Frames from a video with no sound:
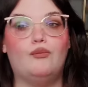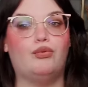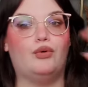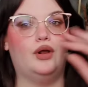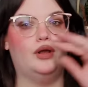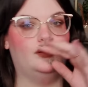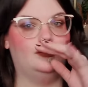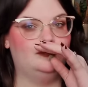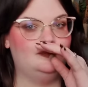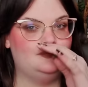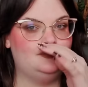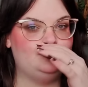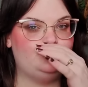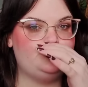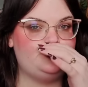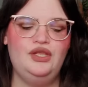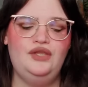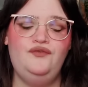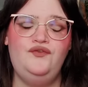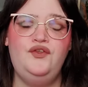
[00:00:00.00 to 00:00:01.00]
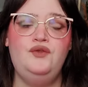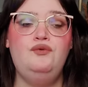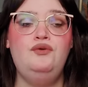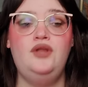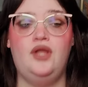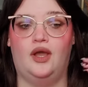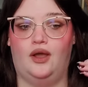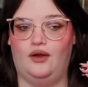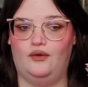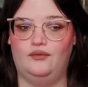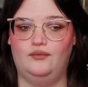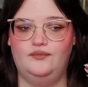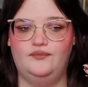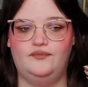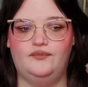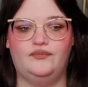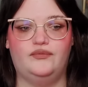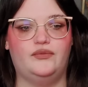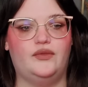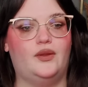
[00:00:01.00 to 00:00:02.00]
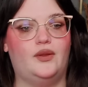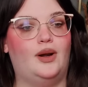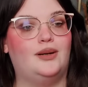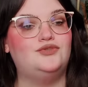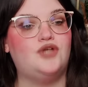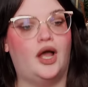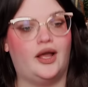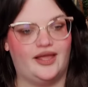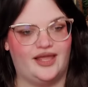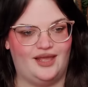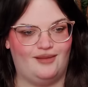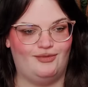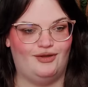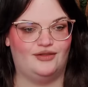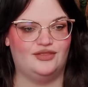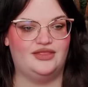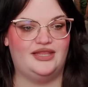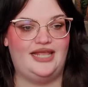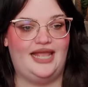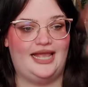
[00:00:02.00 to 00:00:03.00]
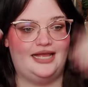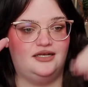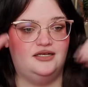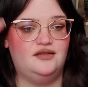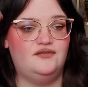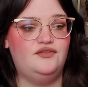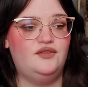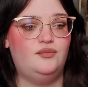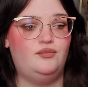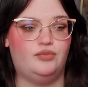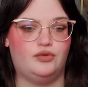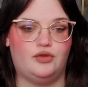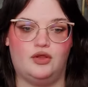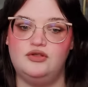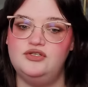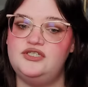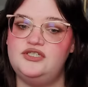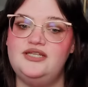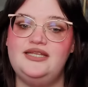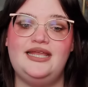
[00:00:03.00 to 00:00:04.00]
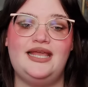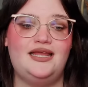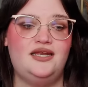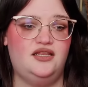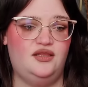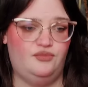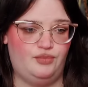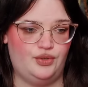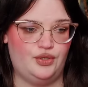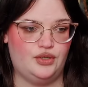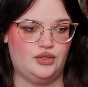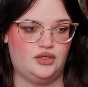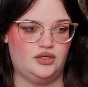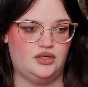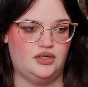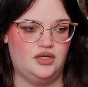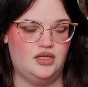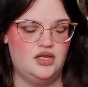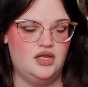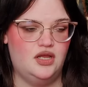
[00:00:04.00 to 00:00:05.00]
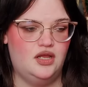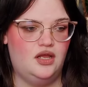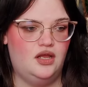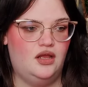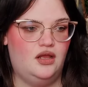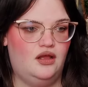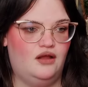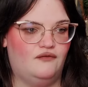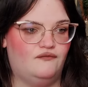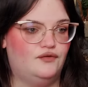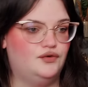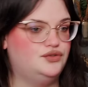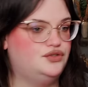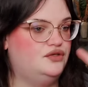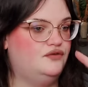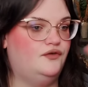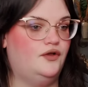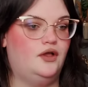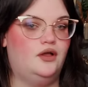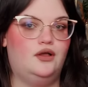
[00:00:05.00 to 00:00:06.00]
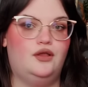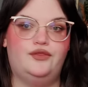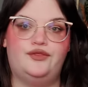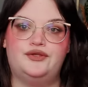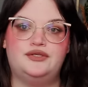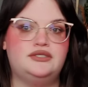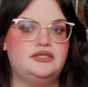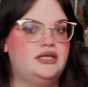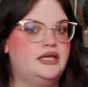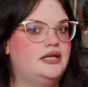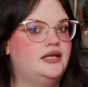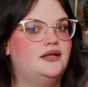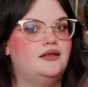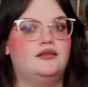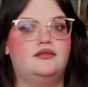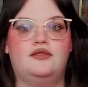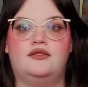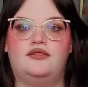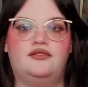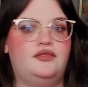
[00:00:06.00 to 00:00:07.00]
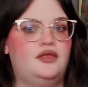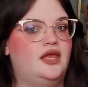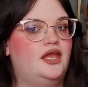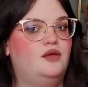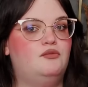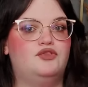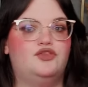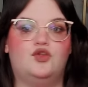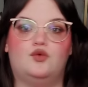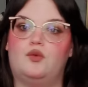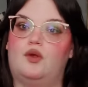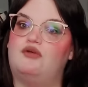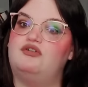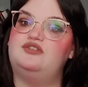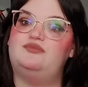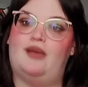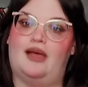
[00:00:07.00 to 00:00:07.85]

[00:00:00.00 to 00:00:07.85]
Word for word: Bro, if you know what I'm talking about, close to the end of the book, first of all, there's like the thing with the rose